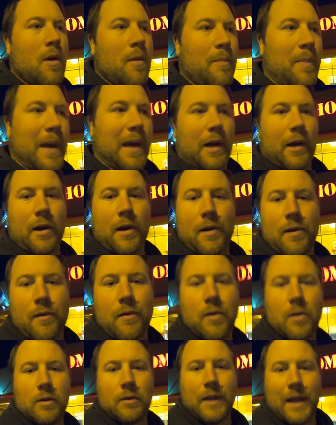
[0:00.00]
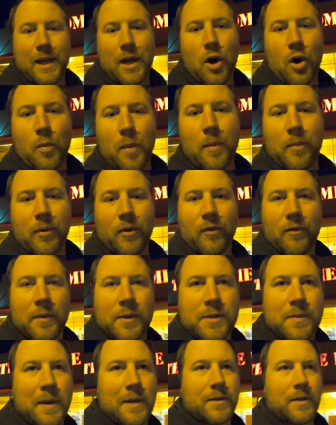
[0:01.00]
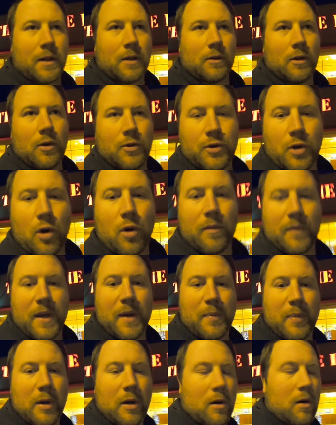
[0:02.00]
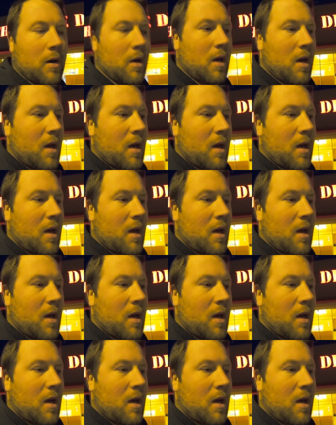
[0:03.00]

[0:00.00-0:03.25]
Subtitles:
bigger like home improvement spots like Lowe's or Home Depot,